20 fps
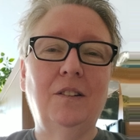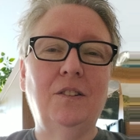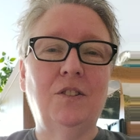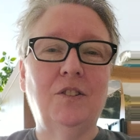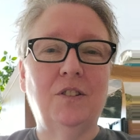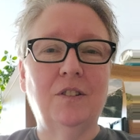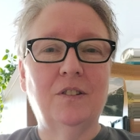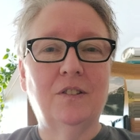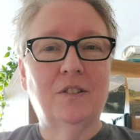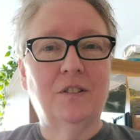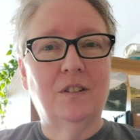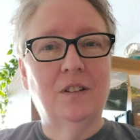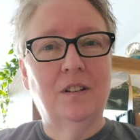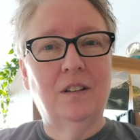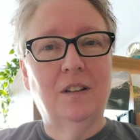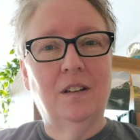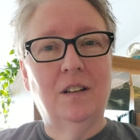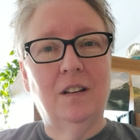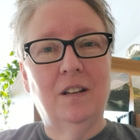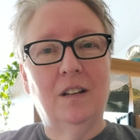Just
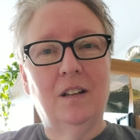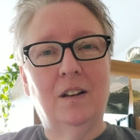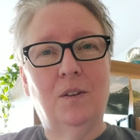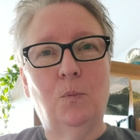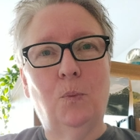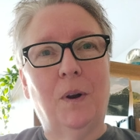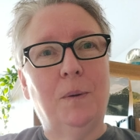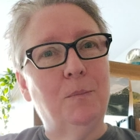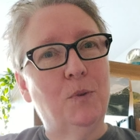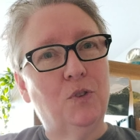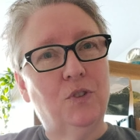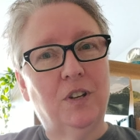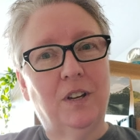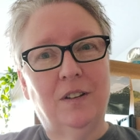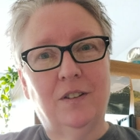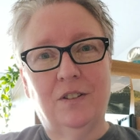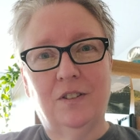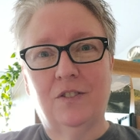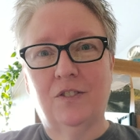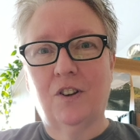when
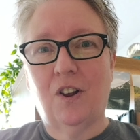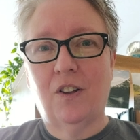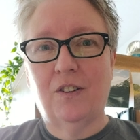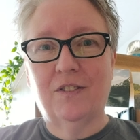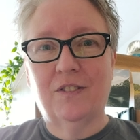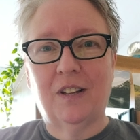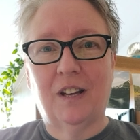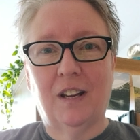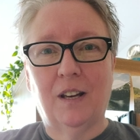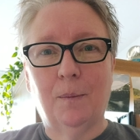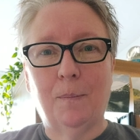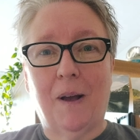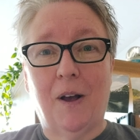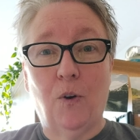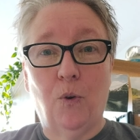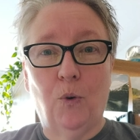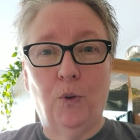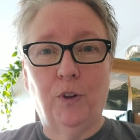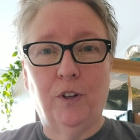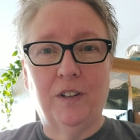Morticia starts singing
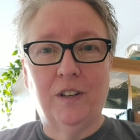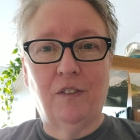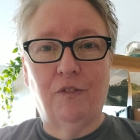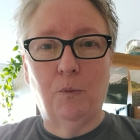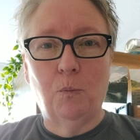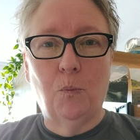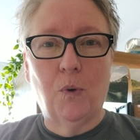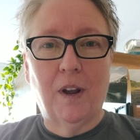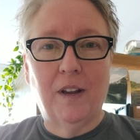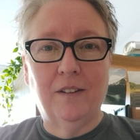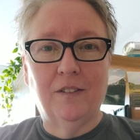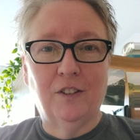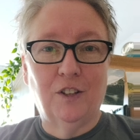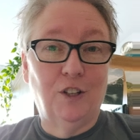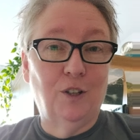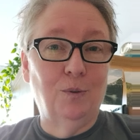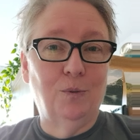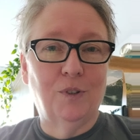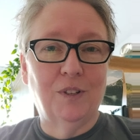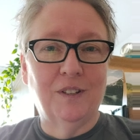about all the different ways that
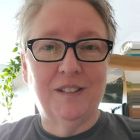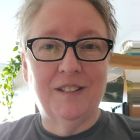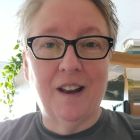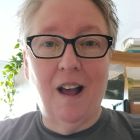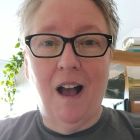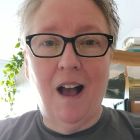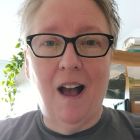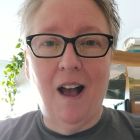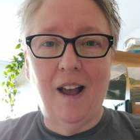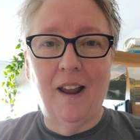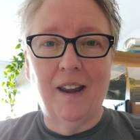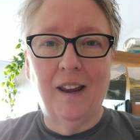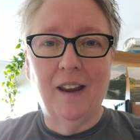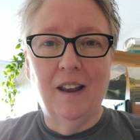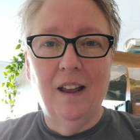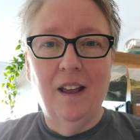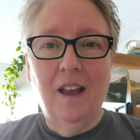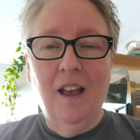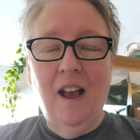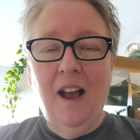you could die,
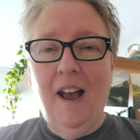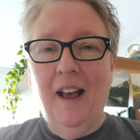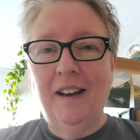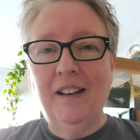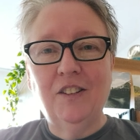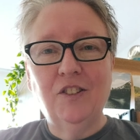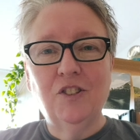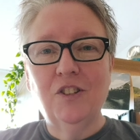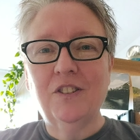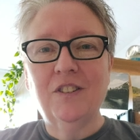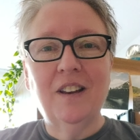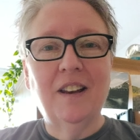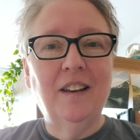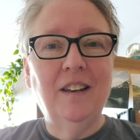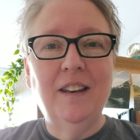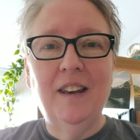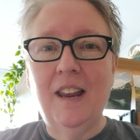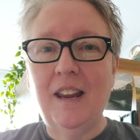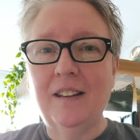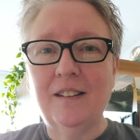and it's just a
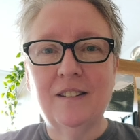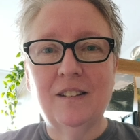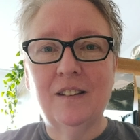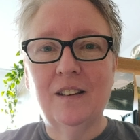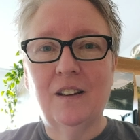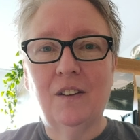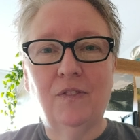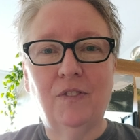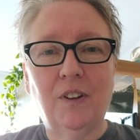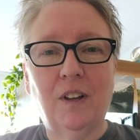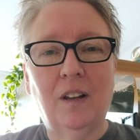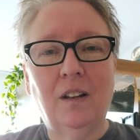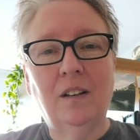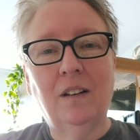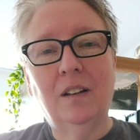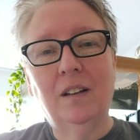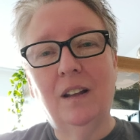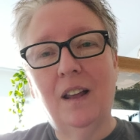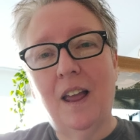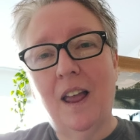list of, and
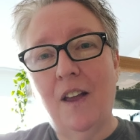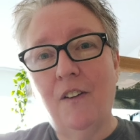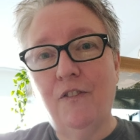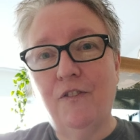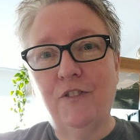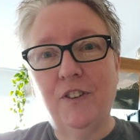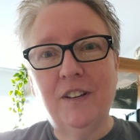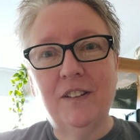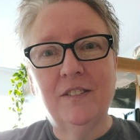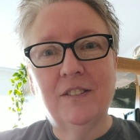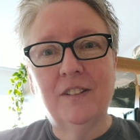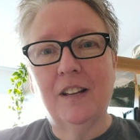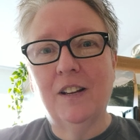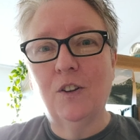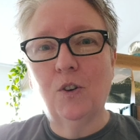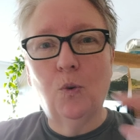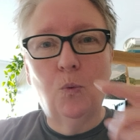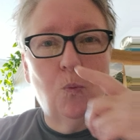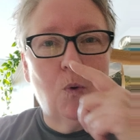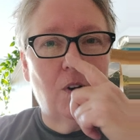every
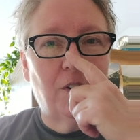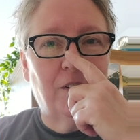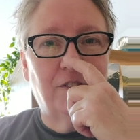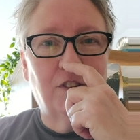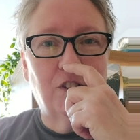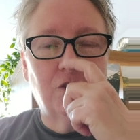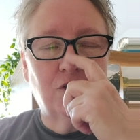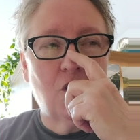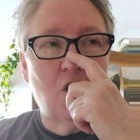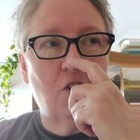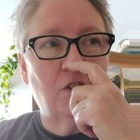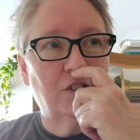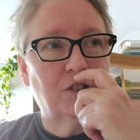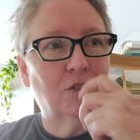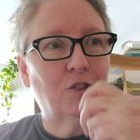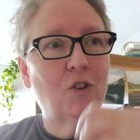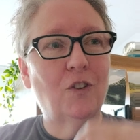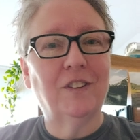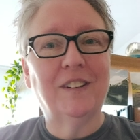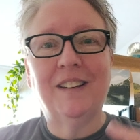single one of the songs
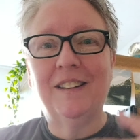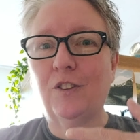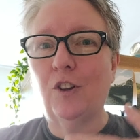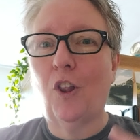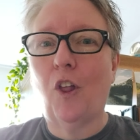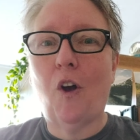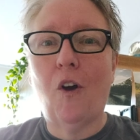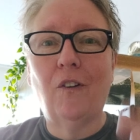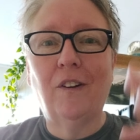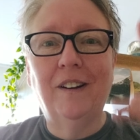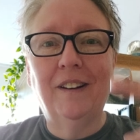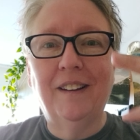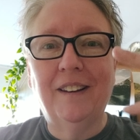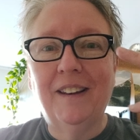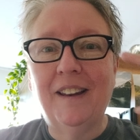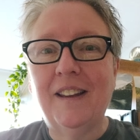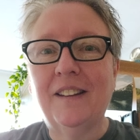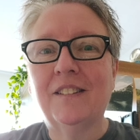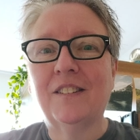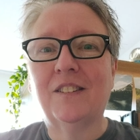has got these long
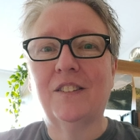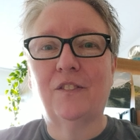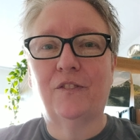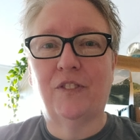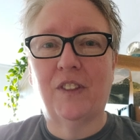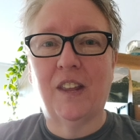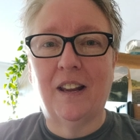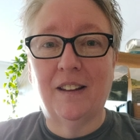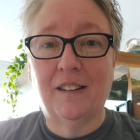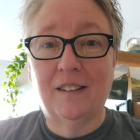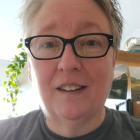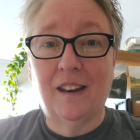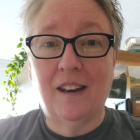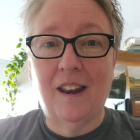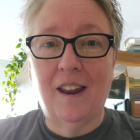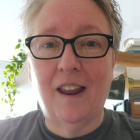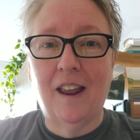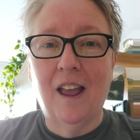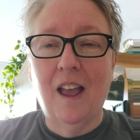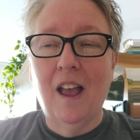lists of things
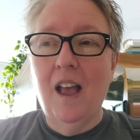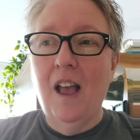in it,